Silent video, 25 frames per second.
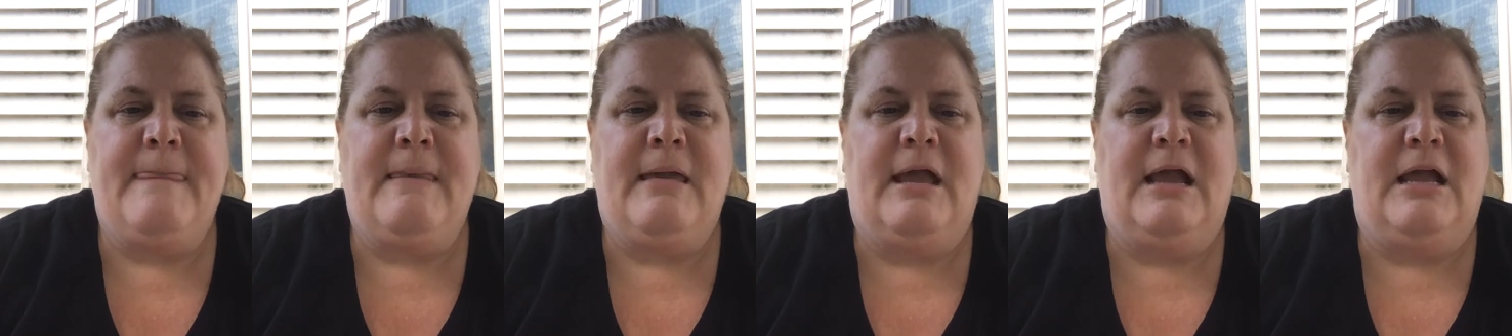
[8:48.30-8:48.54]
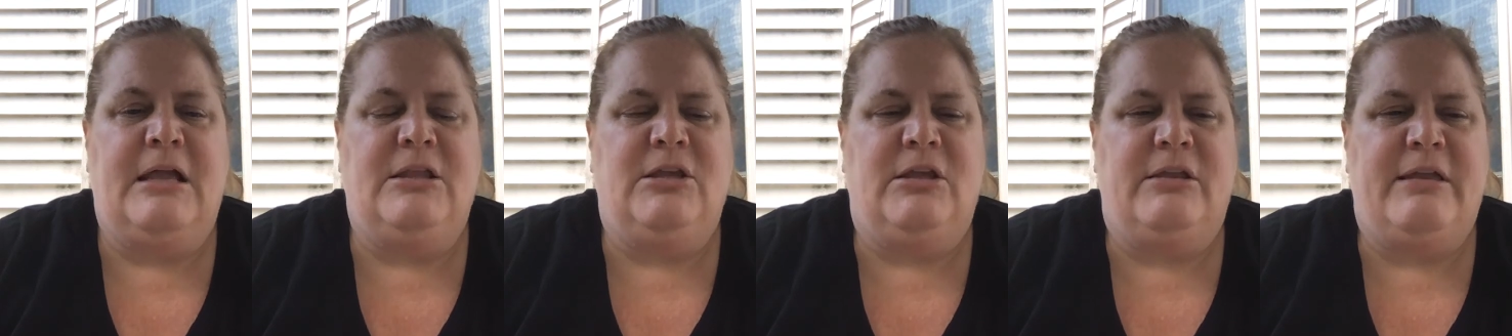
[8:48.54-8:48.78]

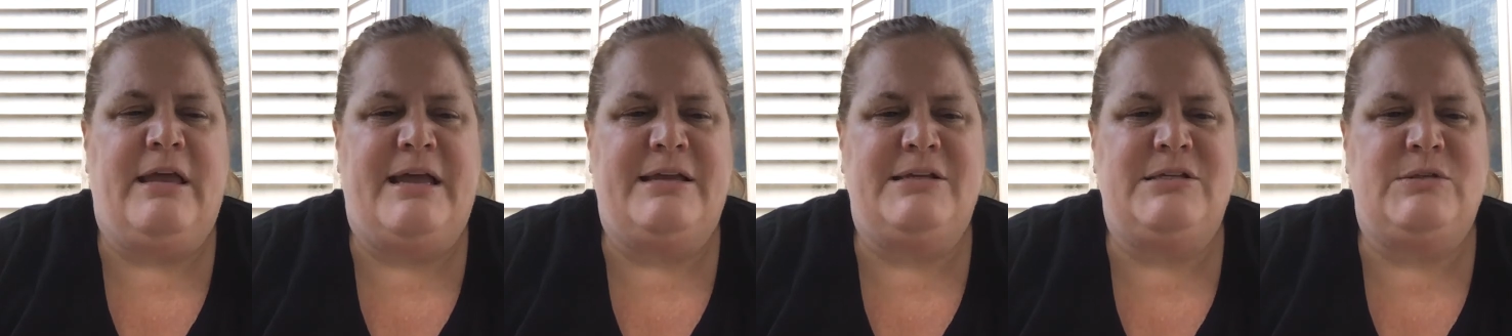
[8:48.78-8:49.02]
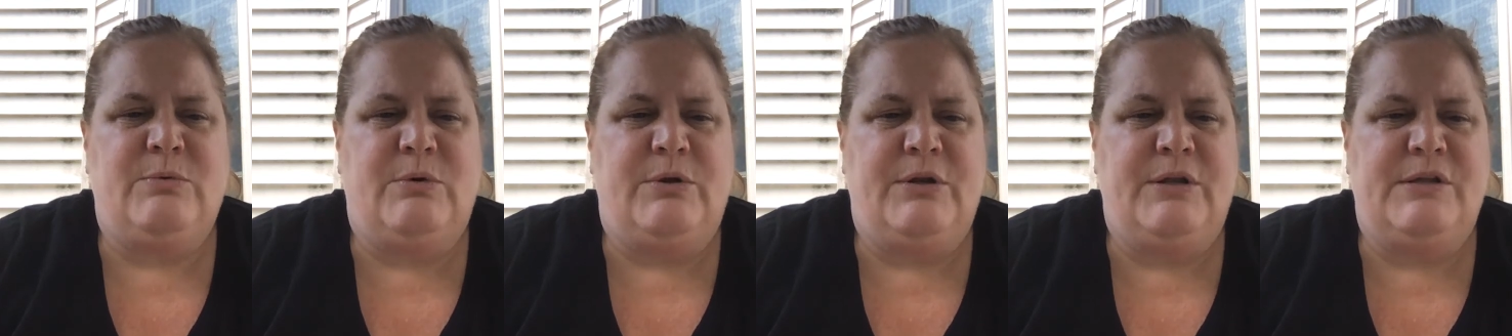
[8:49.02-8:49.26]
And the
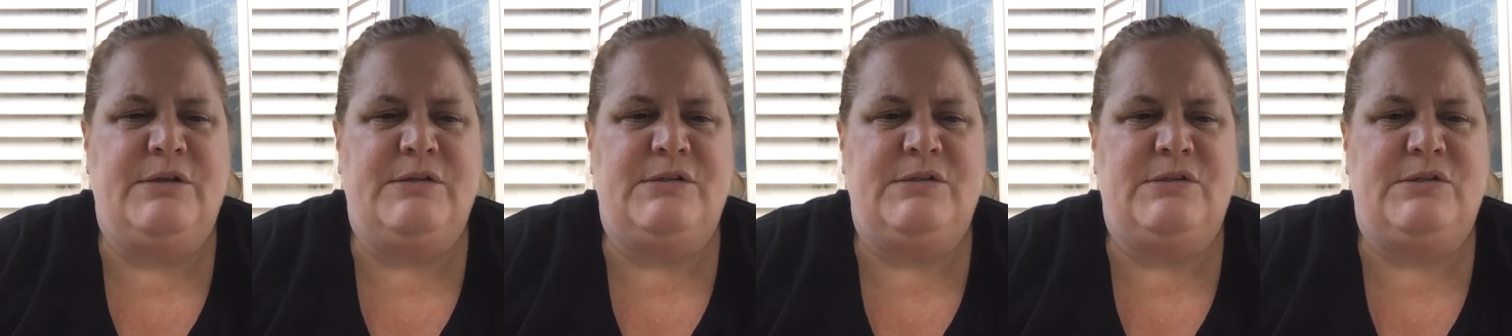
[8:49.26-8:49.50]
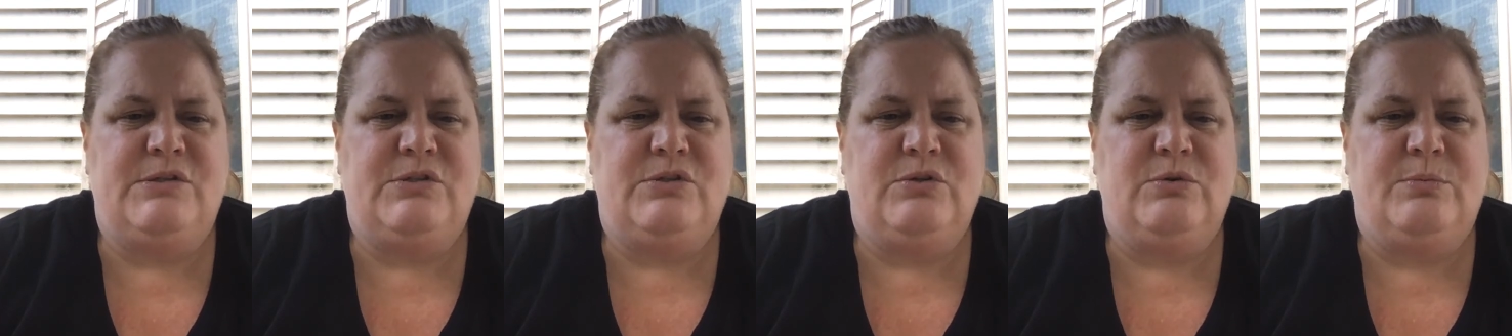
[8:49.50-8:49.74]
last one
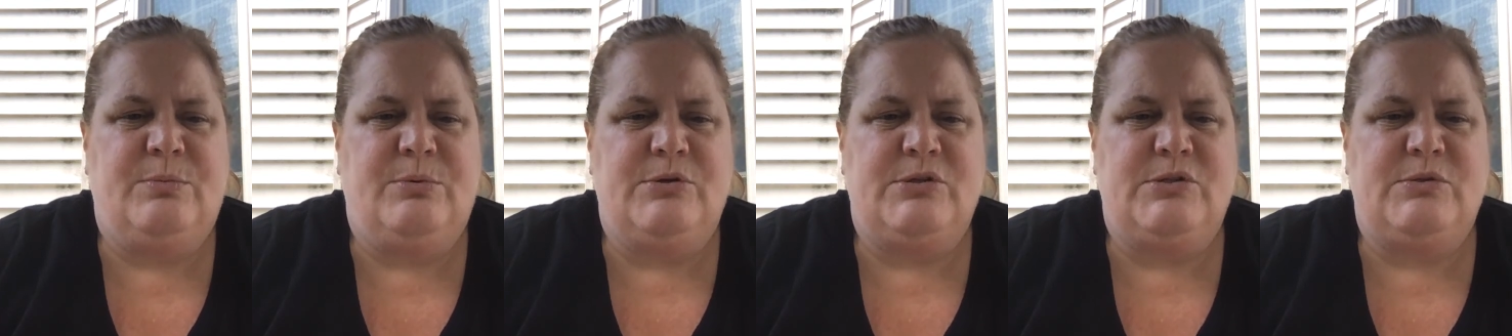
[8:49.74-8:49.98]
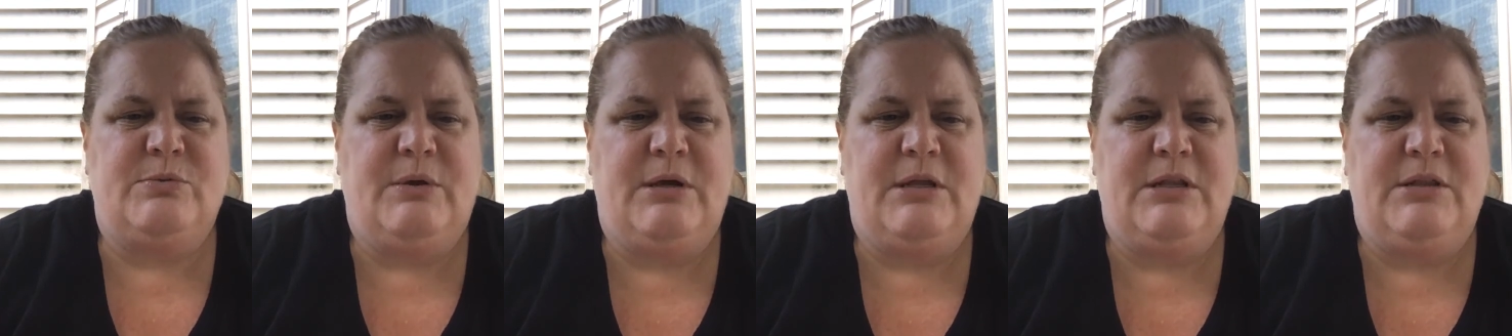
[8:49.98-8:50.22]
is to
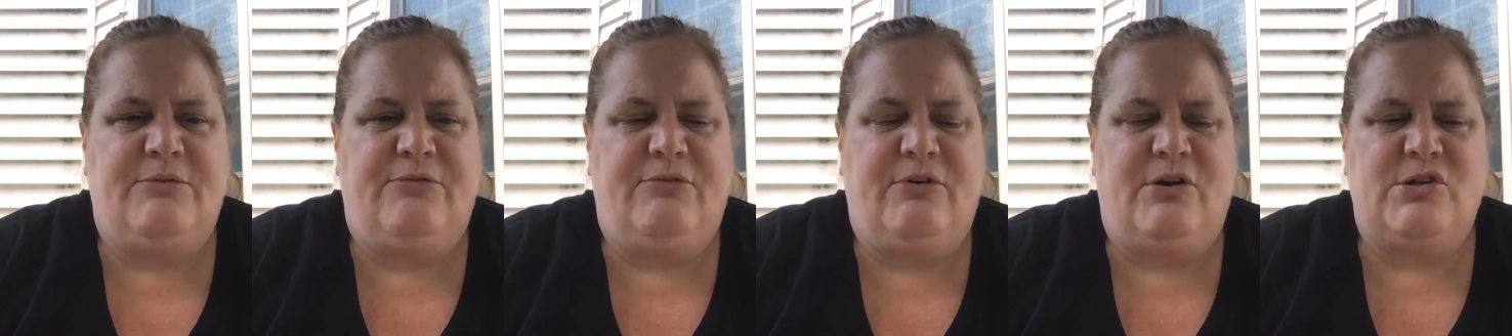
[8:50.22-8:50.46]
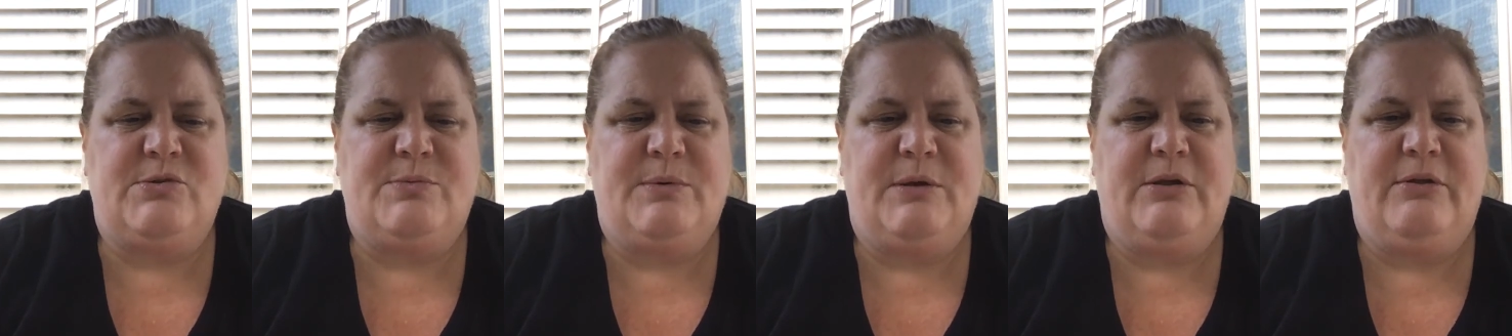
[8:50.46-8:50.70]
persuade the
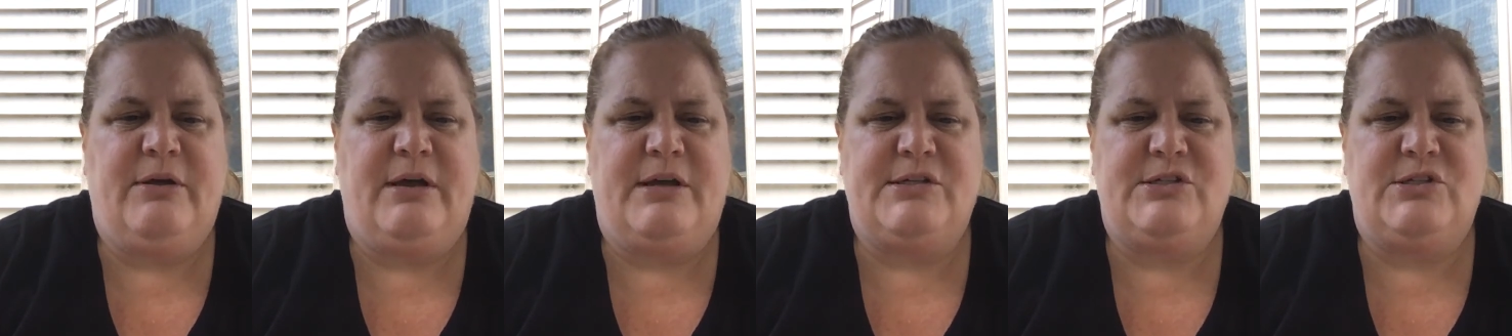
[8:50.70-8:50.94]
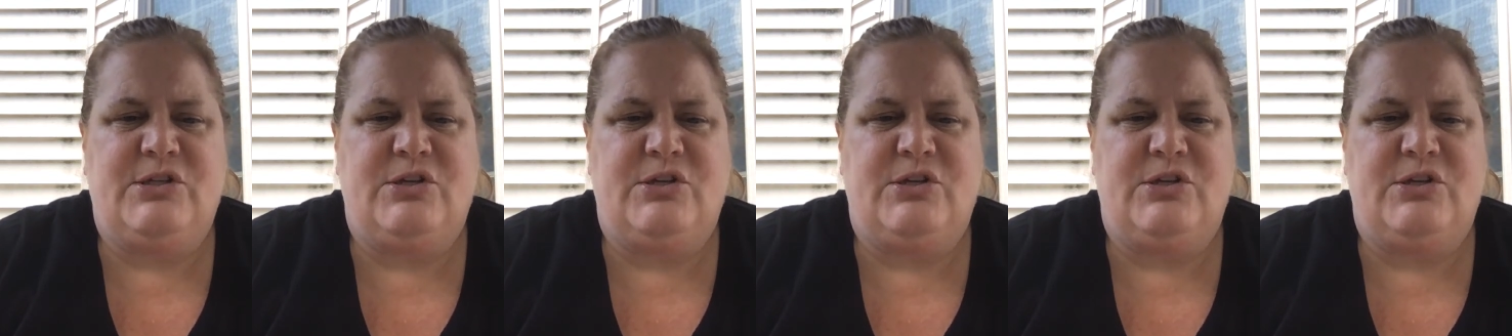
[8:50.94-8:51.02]
freshman class